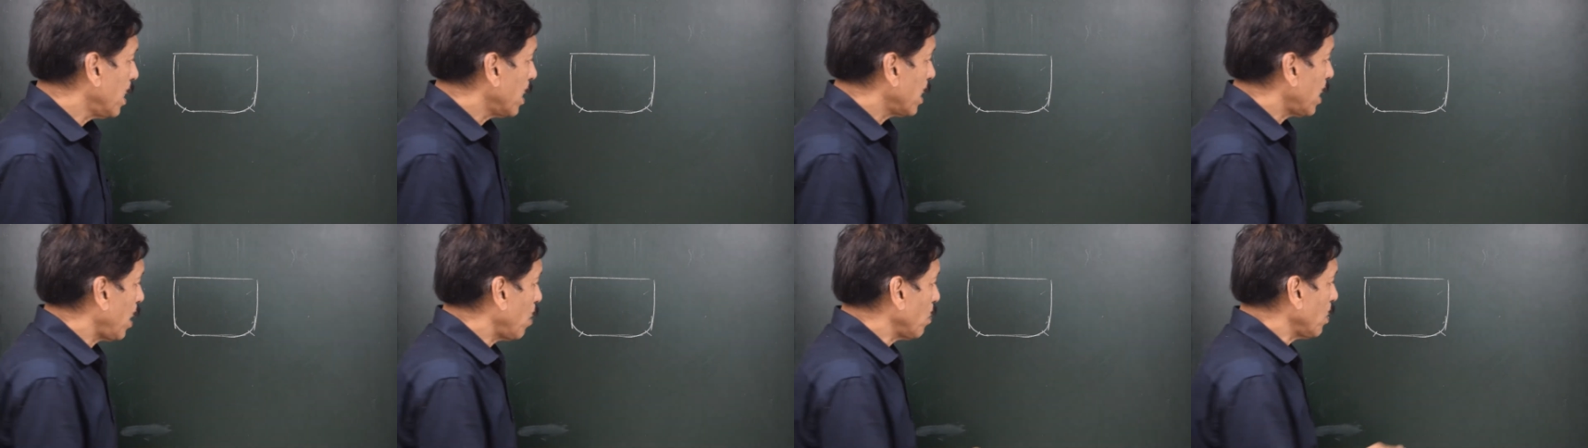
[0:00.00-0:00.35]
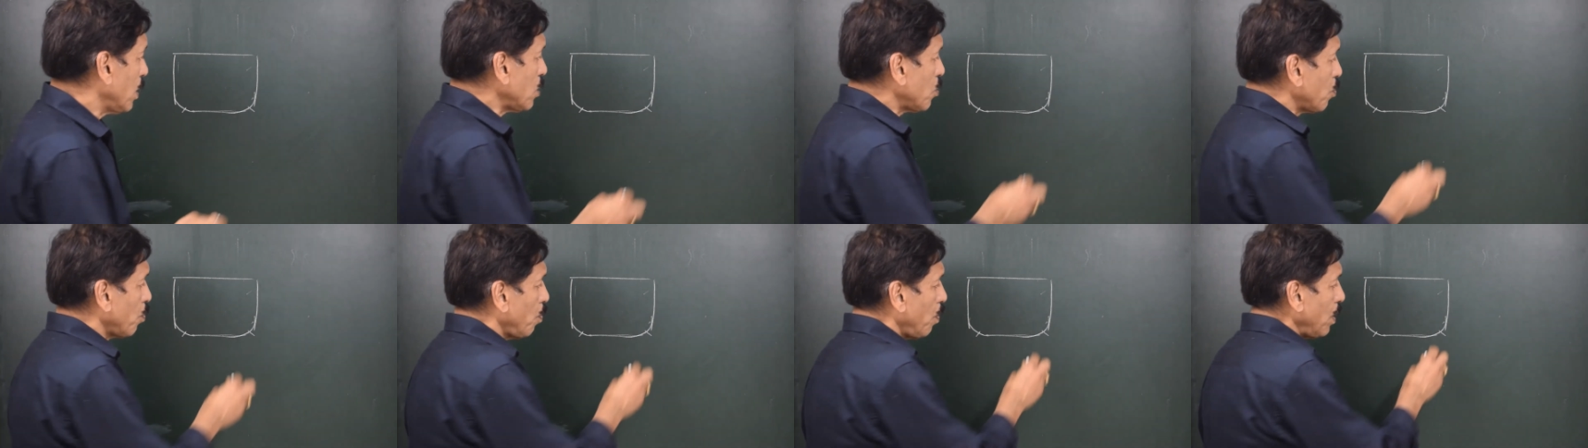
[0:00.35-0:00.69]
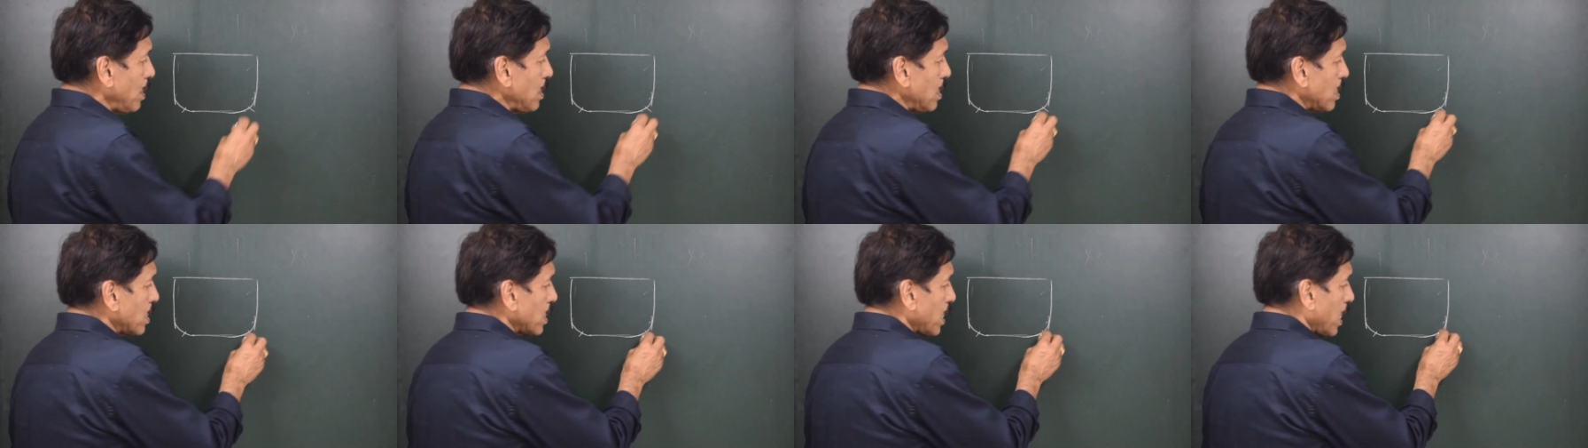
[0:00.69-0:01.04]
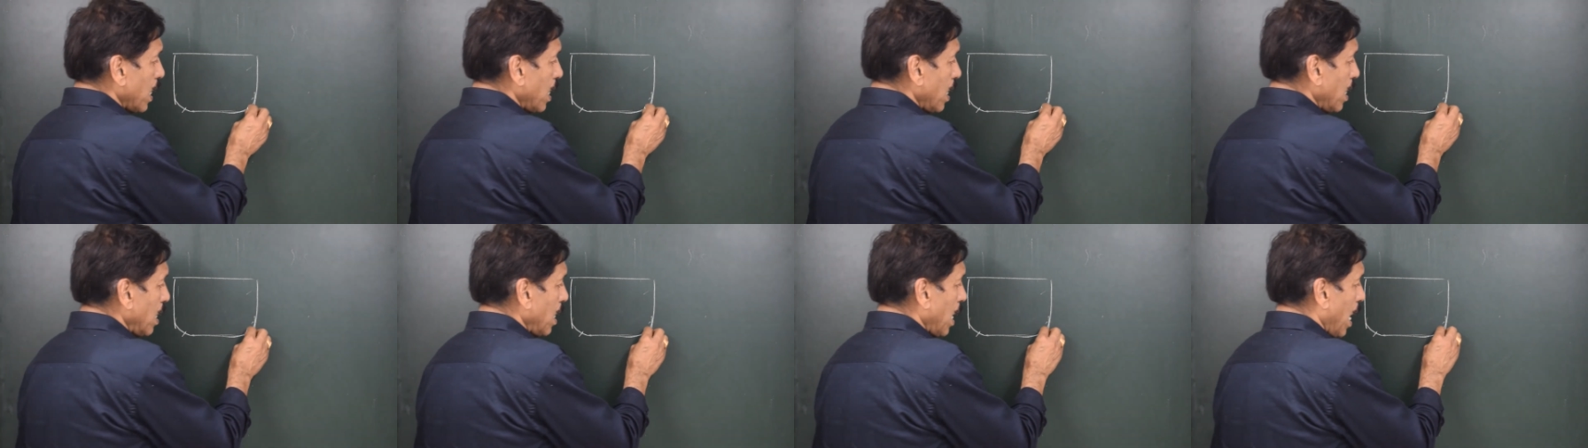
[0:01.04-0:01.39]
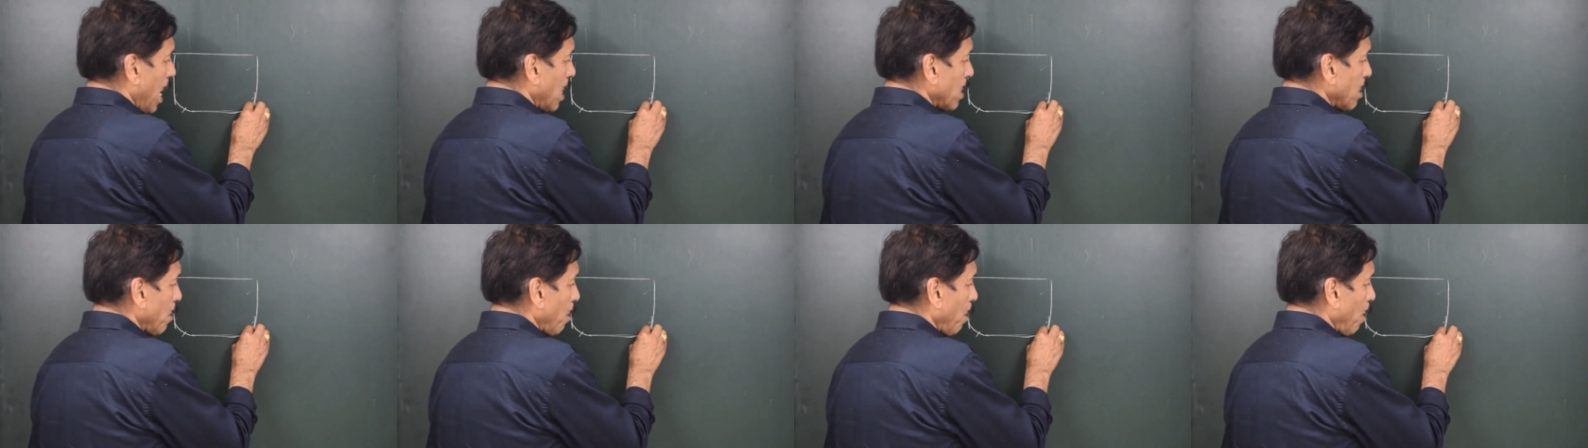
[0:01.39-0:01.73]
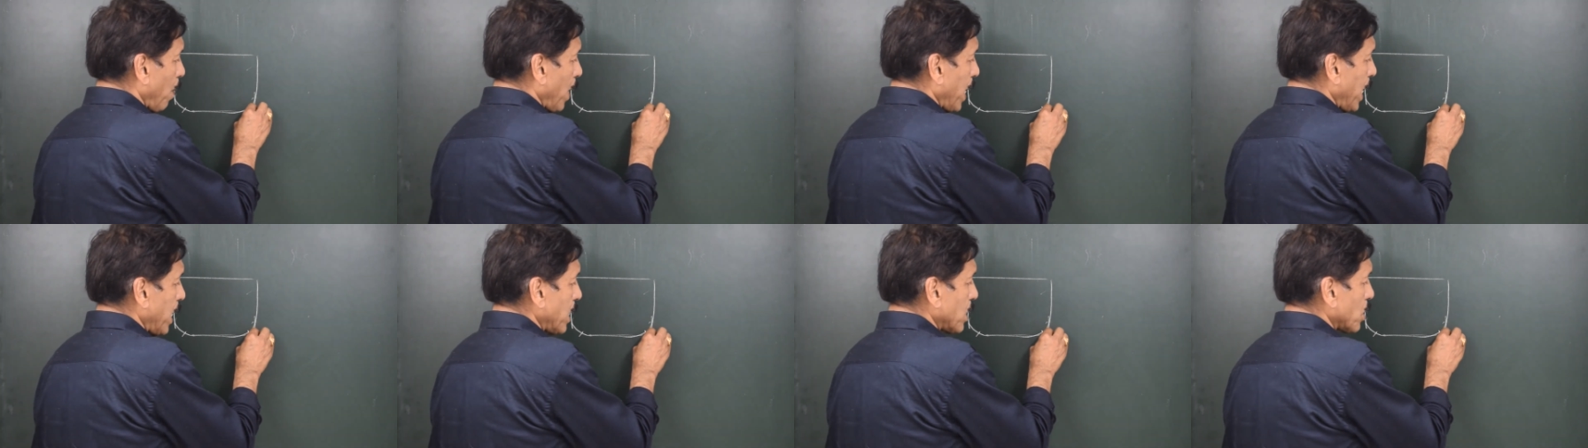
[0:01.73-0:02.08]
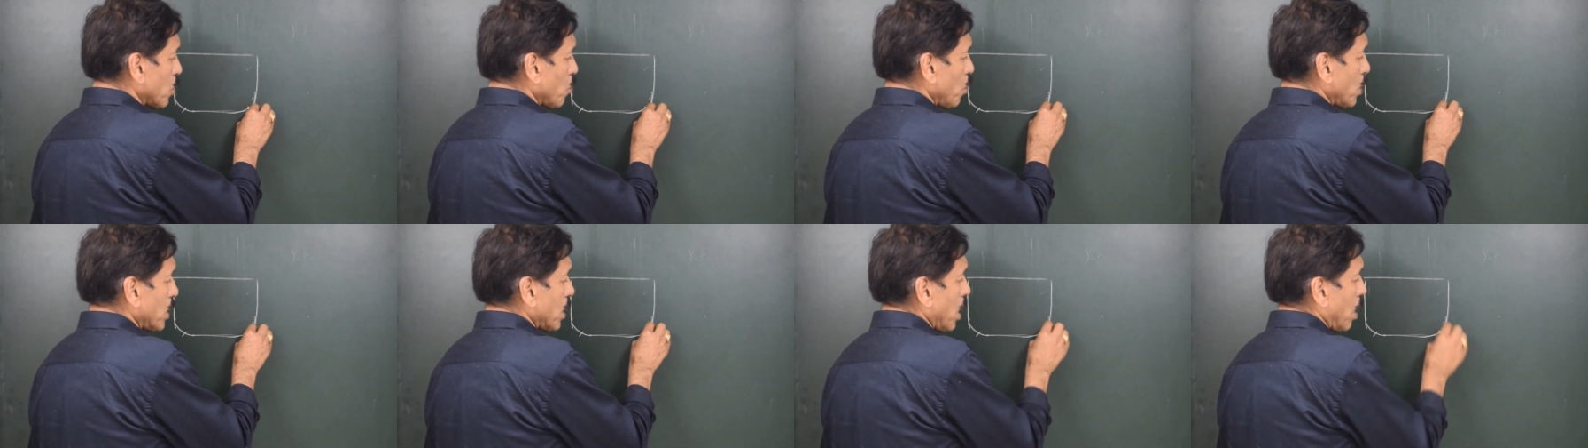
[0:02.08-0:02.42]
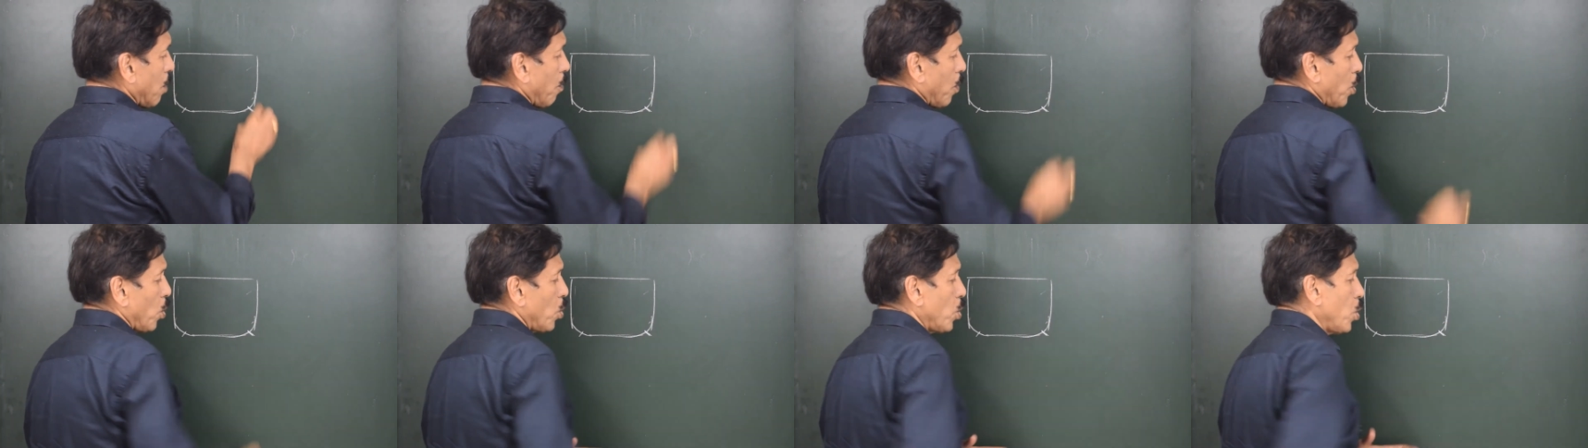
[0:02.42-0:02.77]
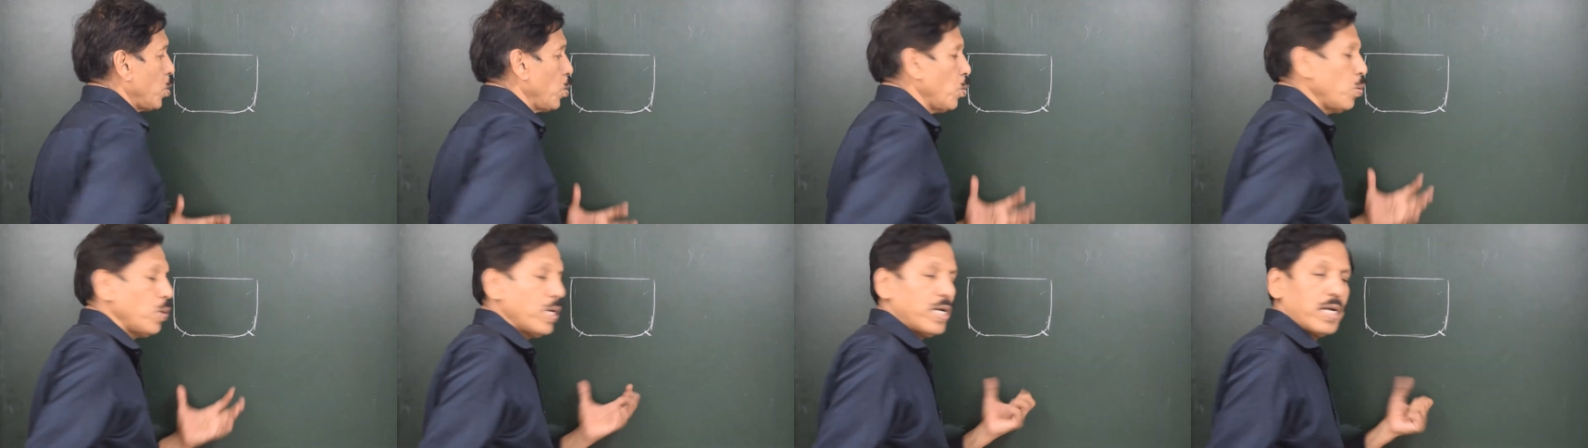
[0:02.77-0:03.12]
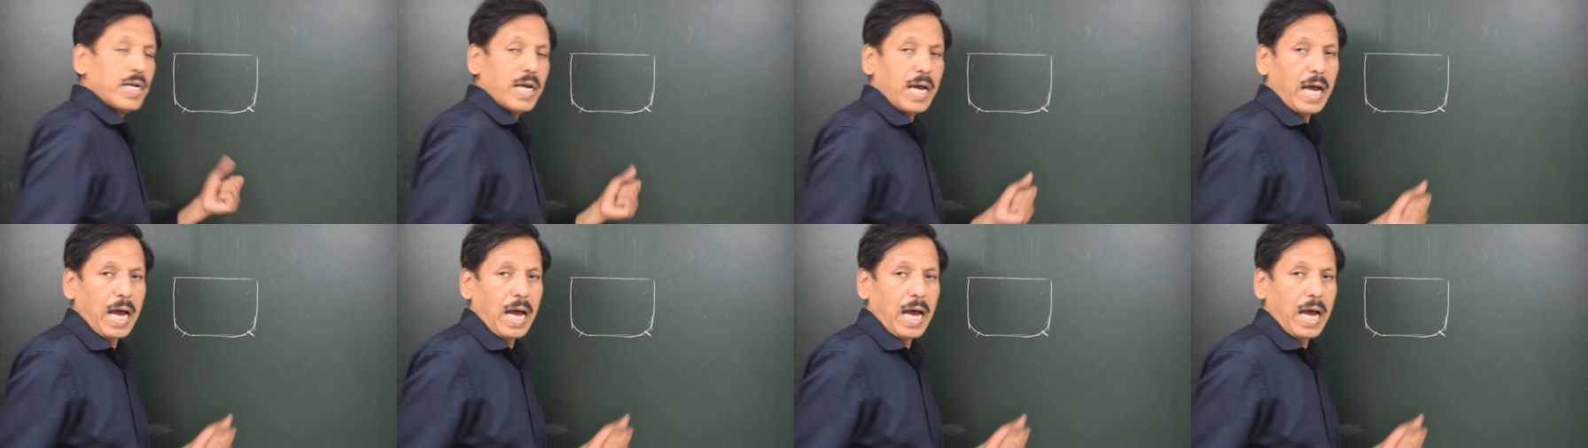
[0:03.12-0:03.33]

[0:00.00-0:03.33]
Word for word: Now this bilge keel are the plates which are protruding